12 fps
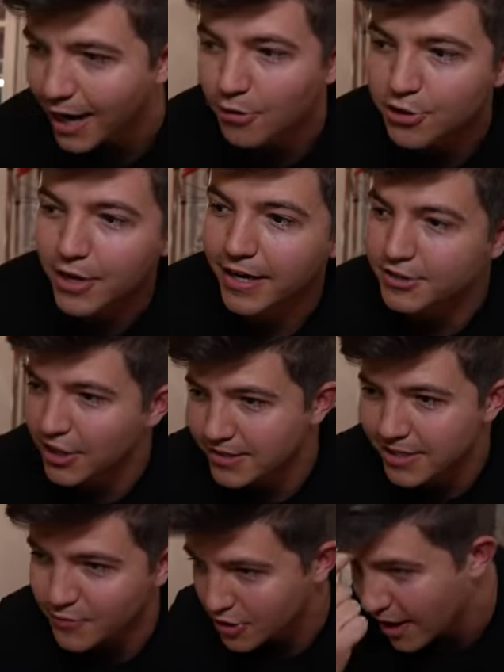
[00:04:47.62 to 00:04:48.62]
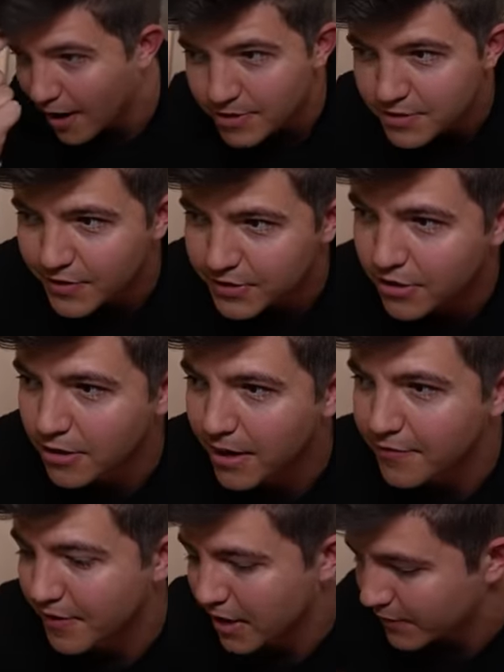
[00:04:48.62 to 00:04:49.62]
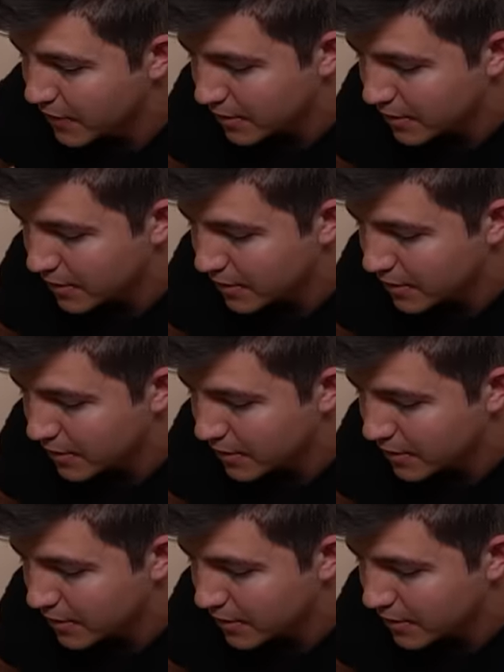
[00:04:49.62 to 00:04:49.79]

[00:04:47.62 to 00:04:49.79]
hour, you got a chance to have your comments featured on my five